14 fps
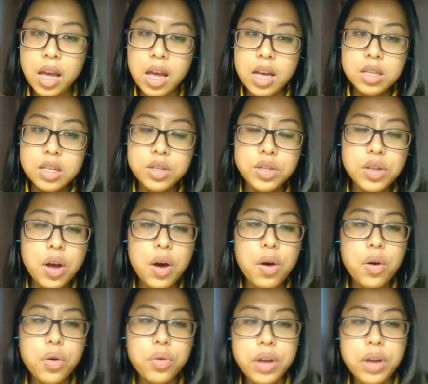
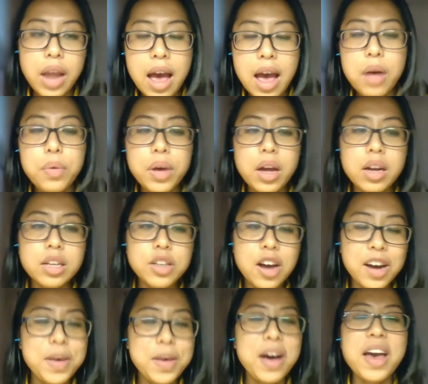So now we're gonna
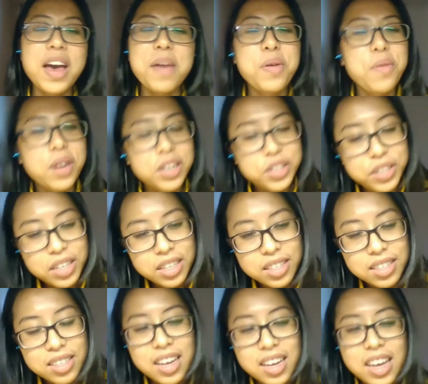talk about Emma Watson.
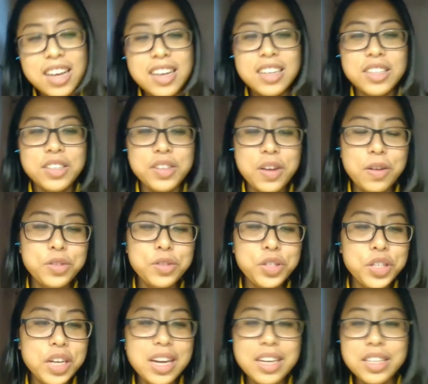So
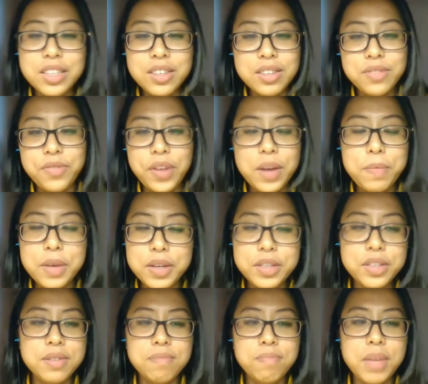she's
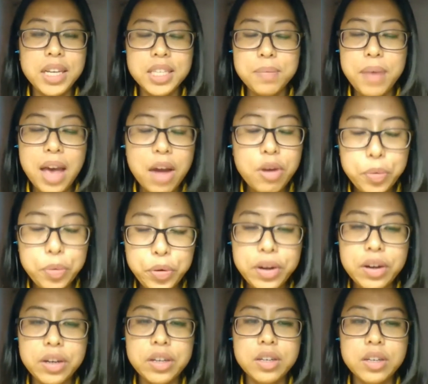famous because of Harry
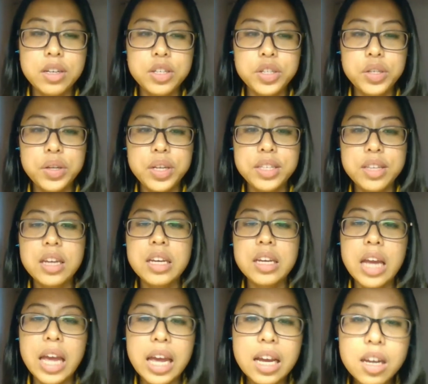Potter. She's an
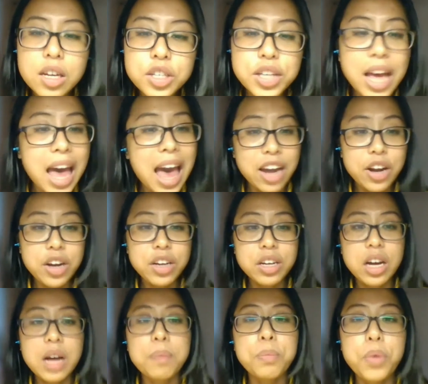English actor,
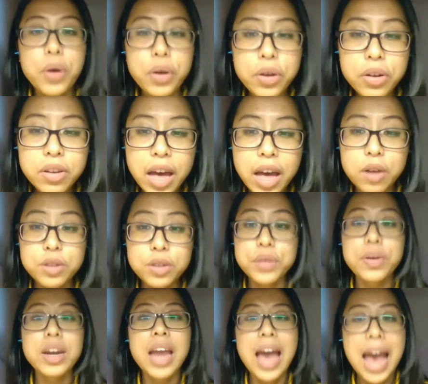a model, and
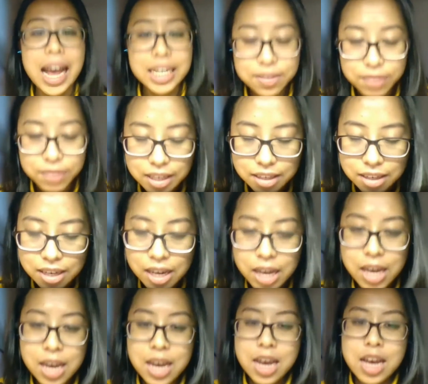also an activist.
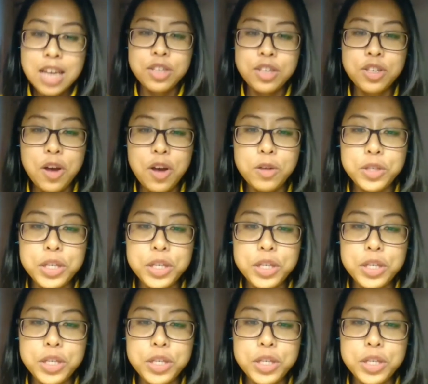So she